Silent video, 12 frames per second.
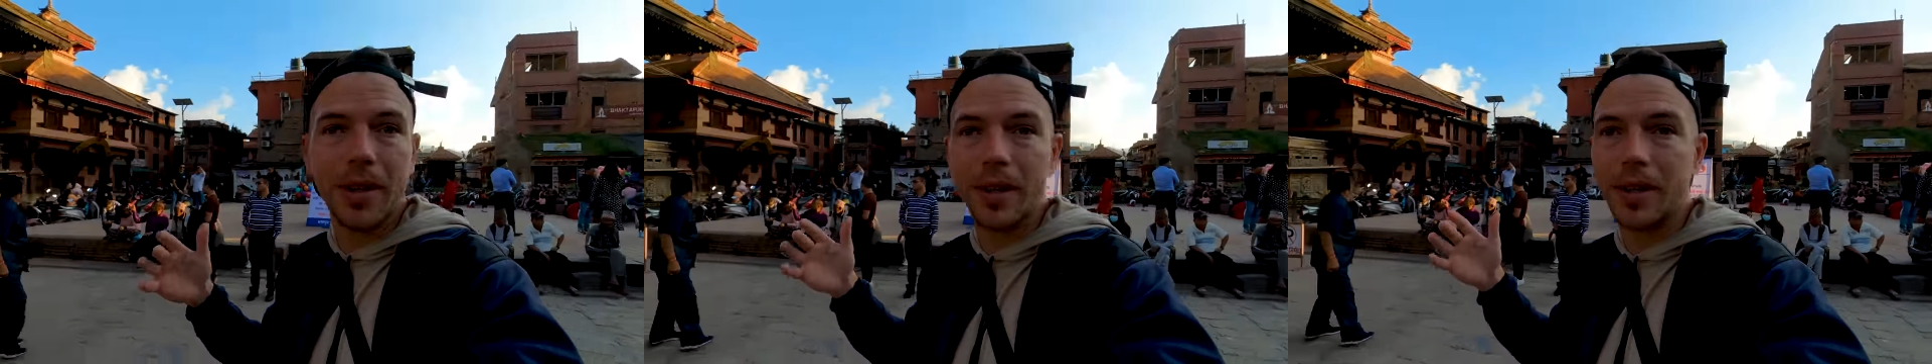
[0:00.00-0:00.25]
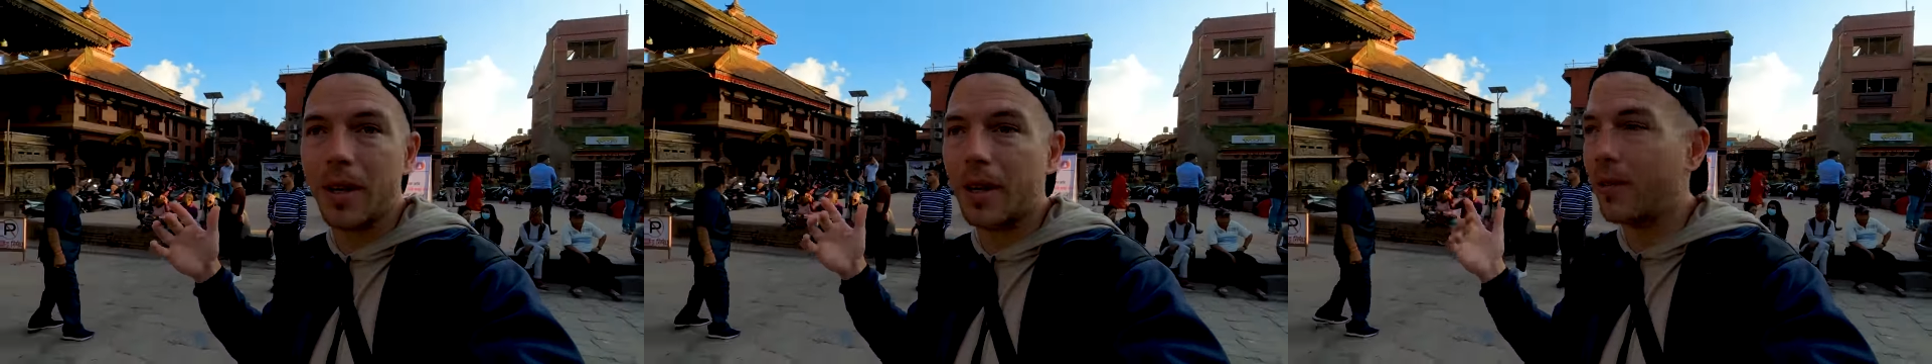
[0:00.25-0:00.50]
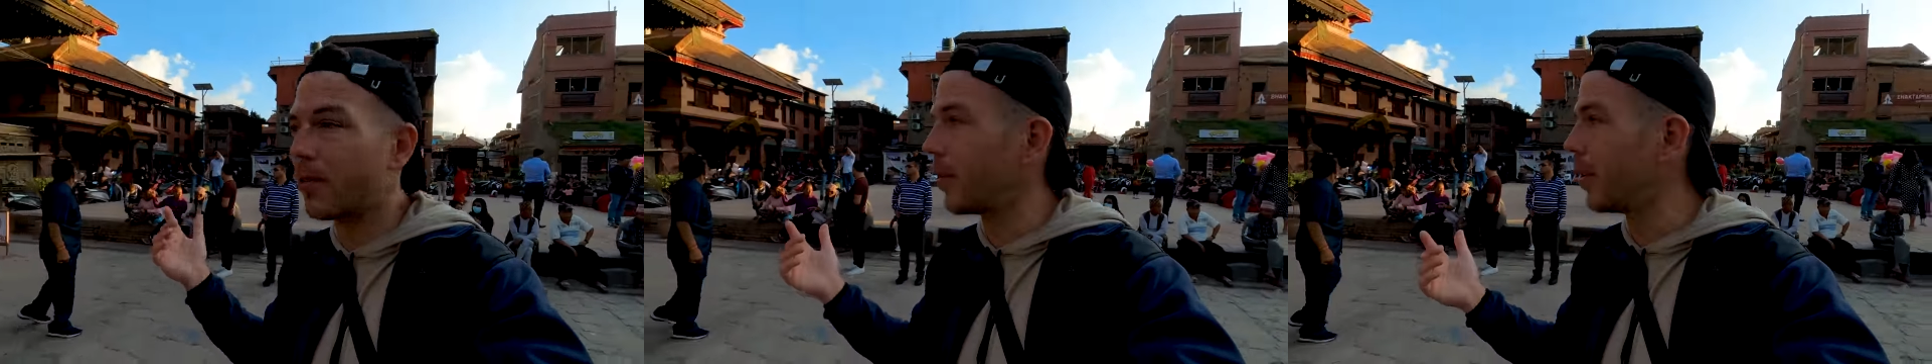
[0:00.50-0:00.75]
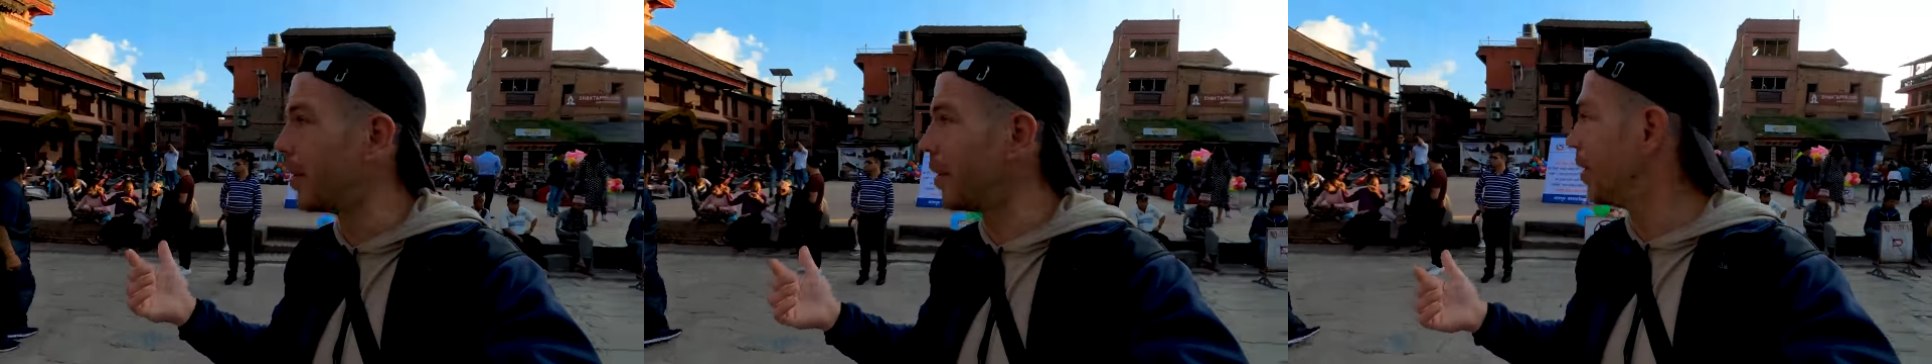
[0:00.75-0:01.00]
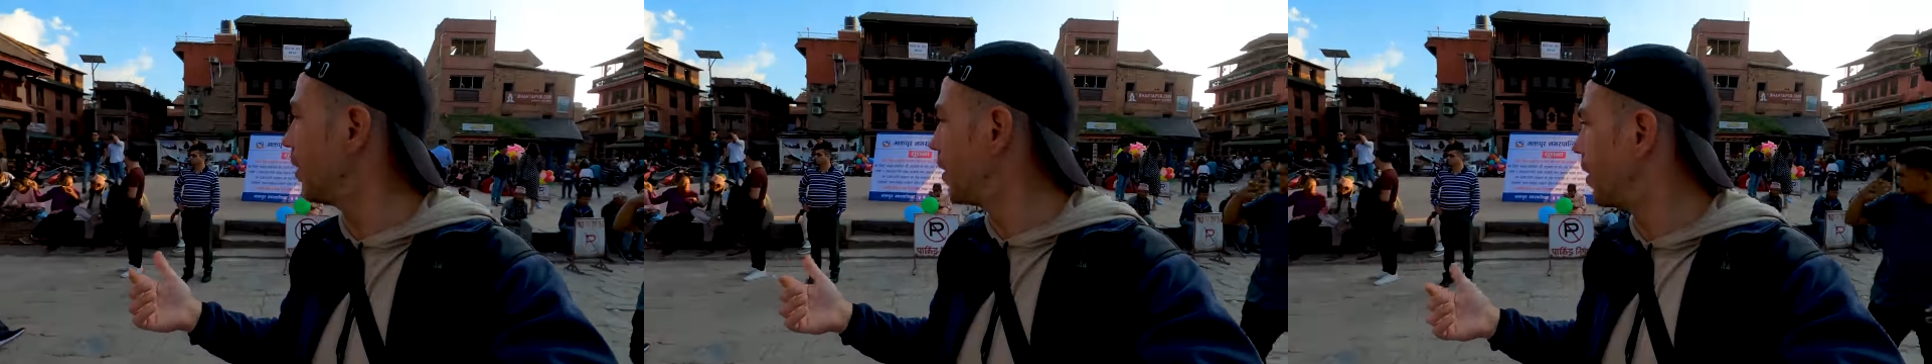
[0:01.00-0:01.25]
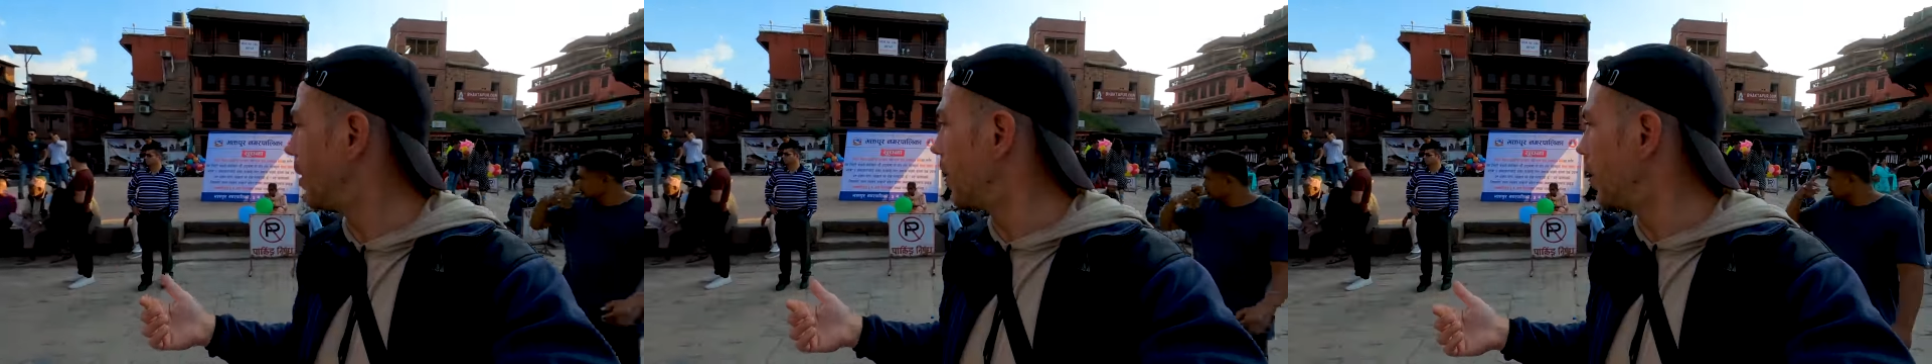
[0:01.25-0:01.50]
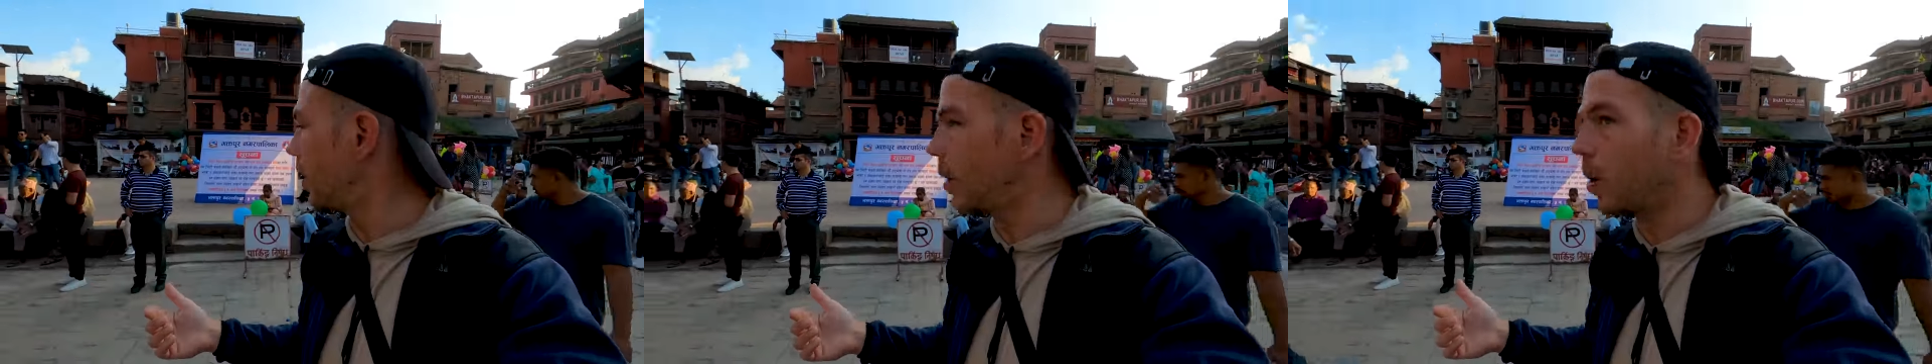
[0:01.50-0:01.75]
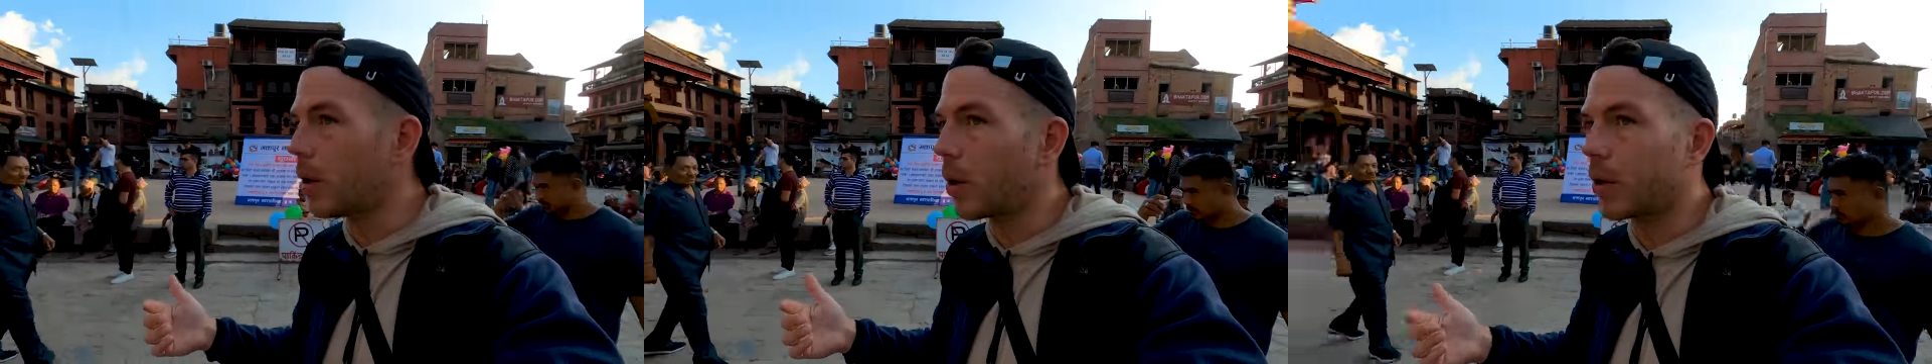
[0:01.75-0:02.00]
There's a lot of
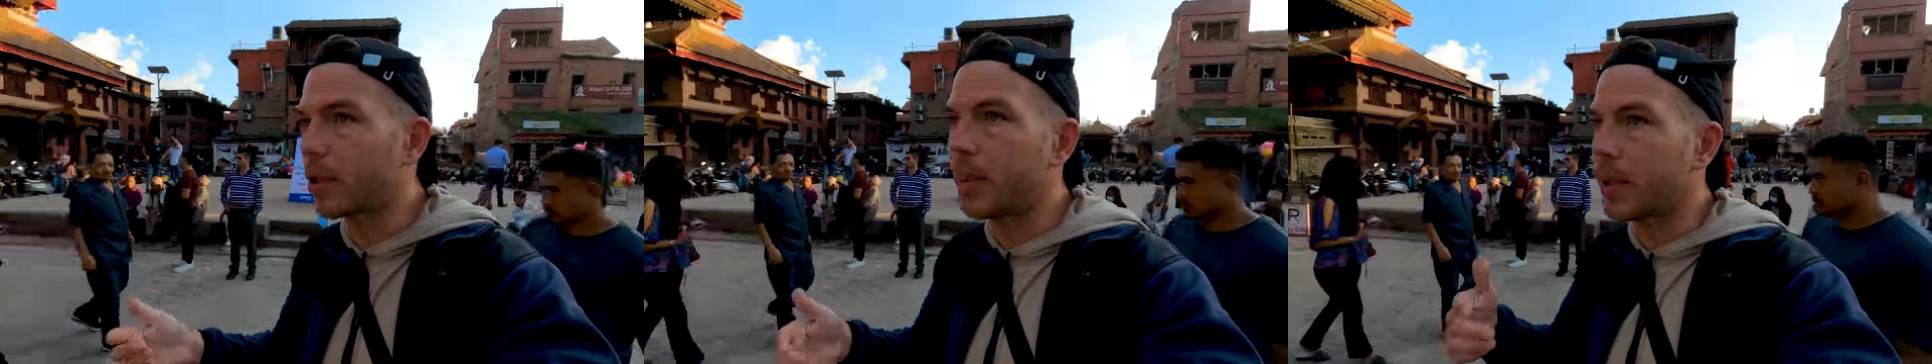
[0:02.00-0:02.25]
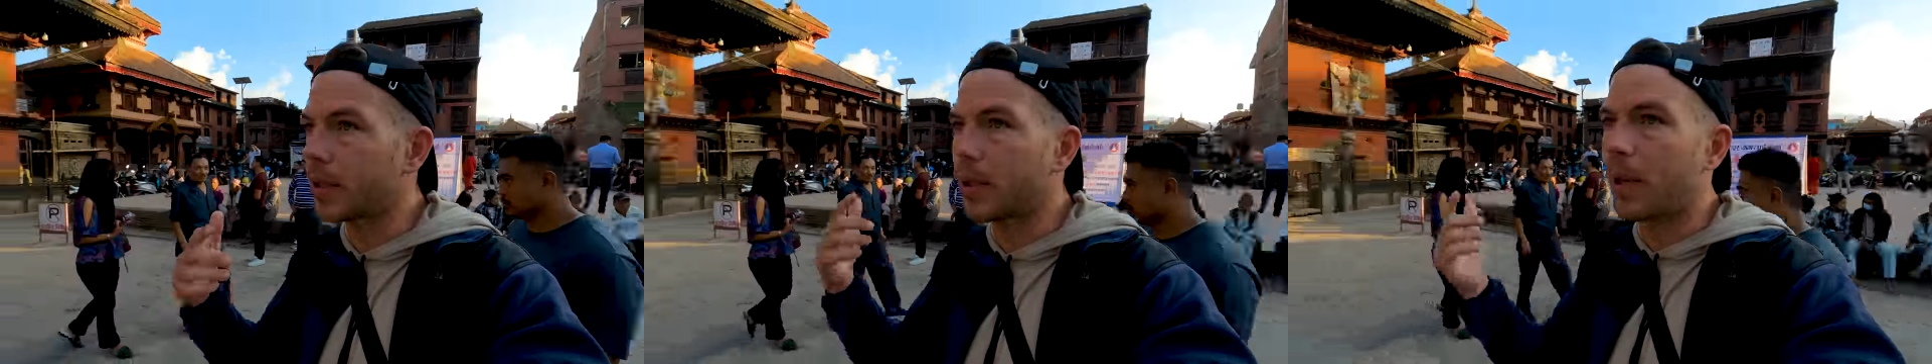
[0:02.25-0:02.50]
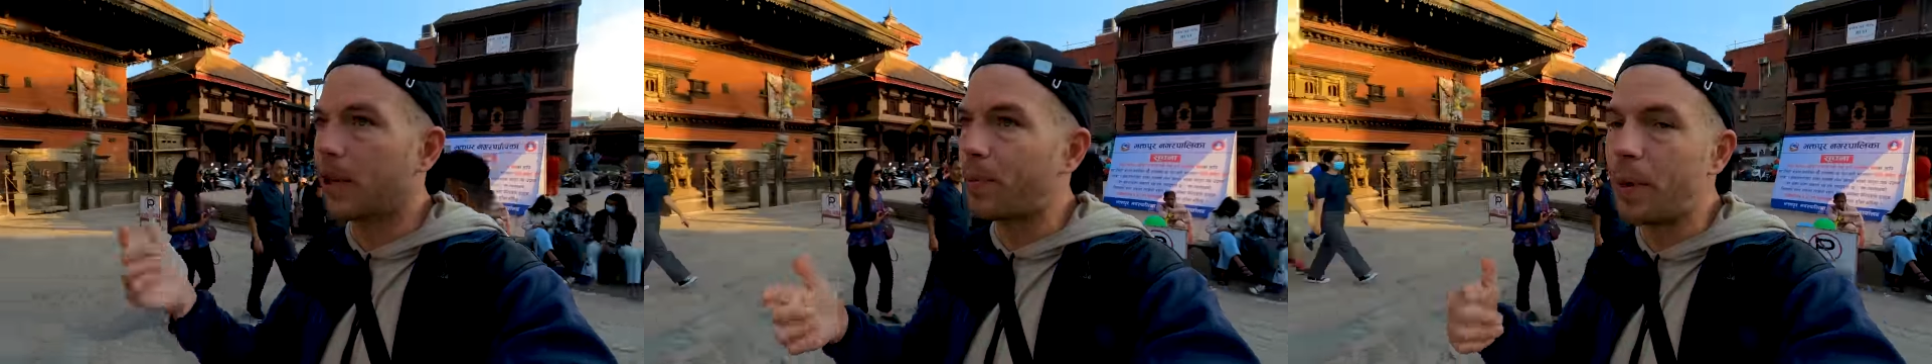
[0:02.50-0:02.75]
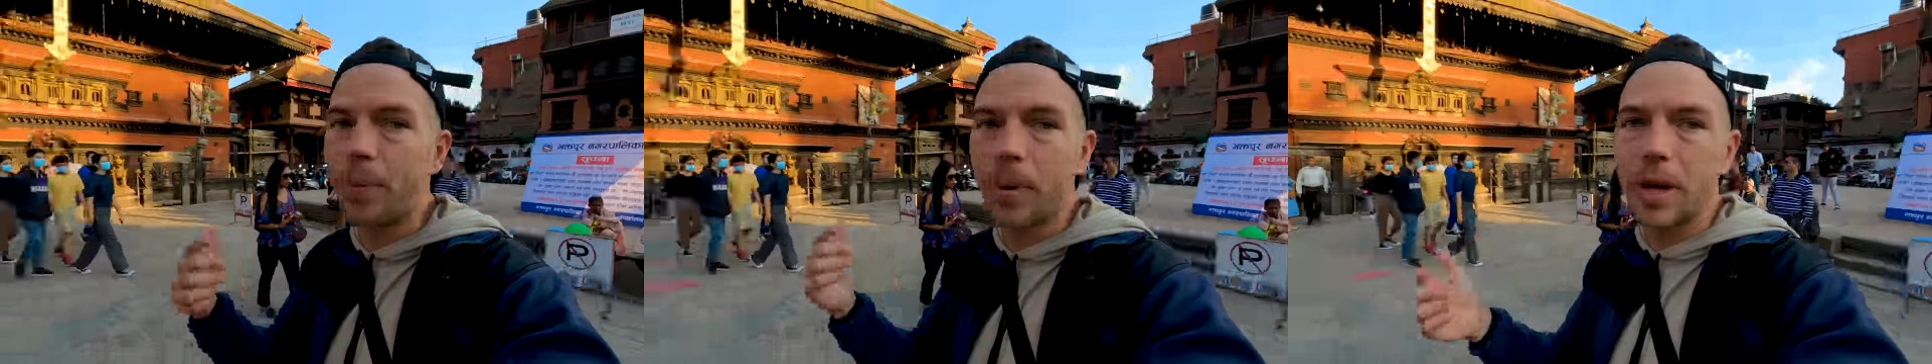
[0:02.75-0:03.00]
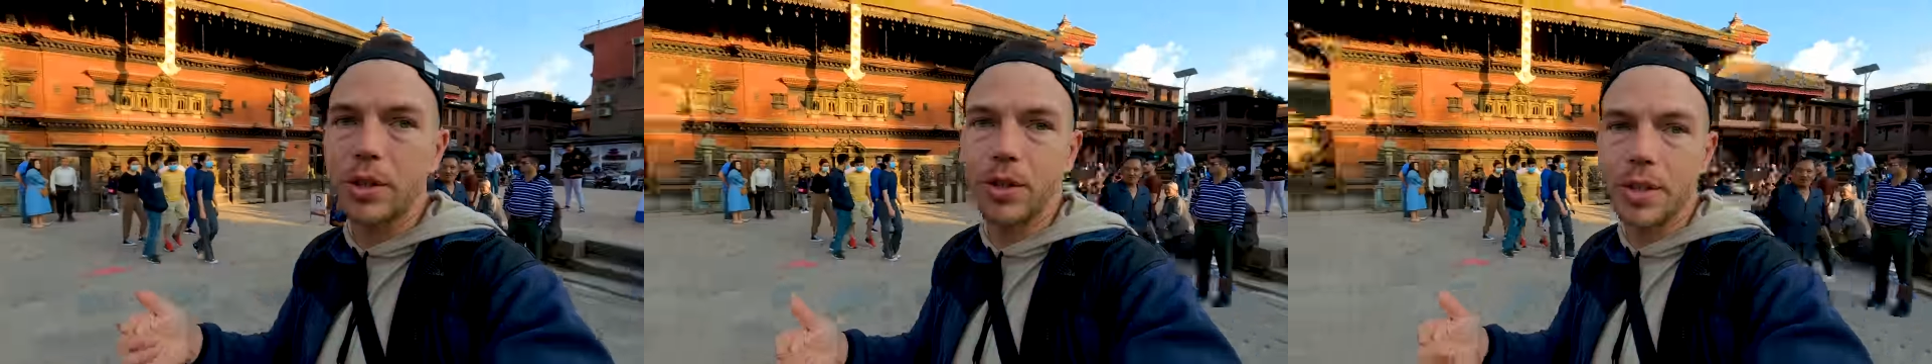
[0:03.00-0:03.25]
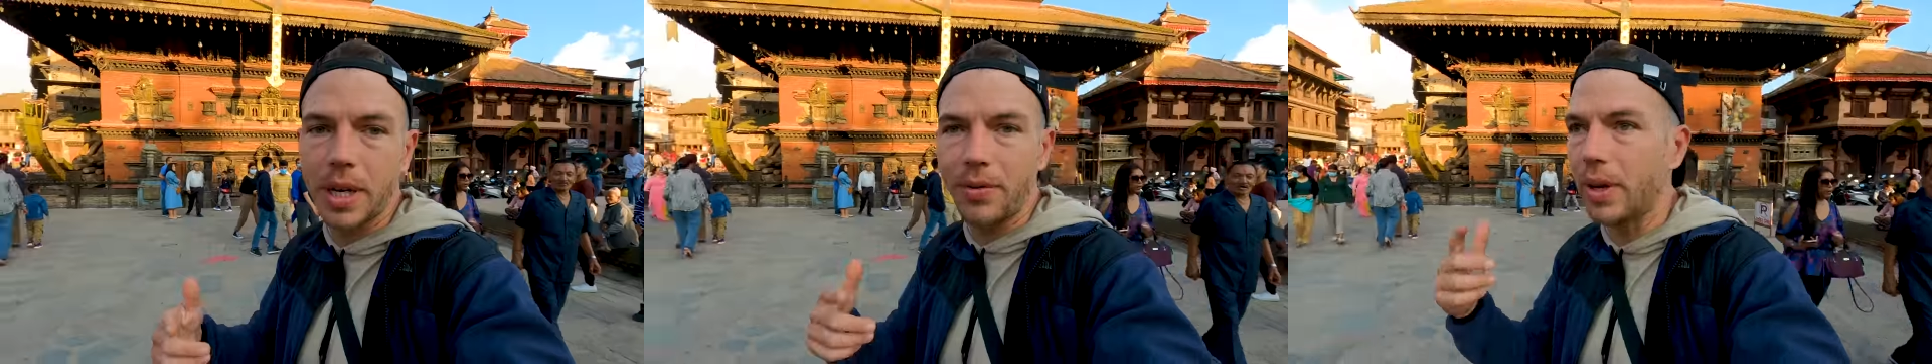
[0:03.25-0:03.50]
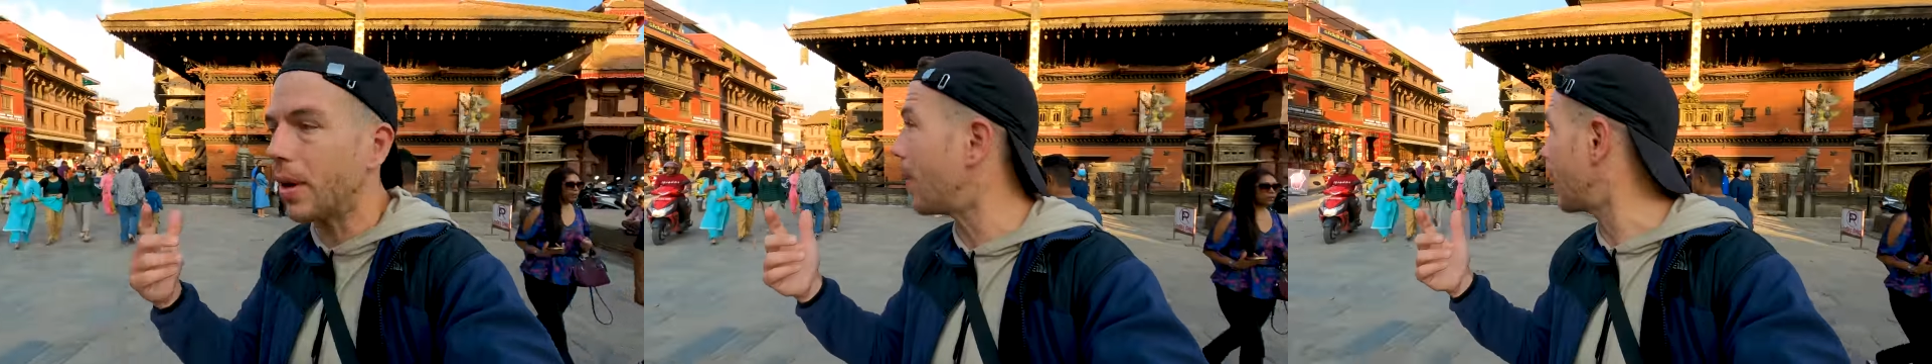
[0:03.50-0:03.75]
locals because a lot of people are just living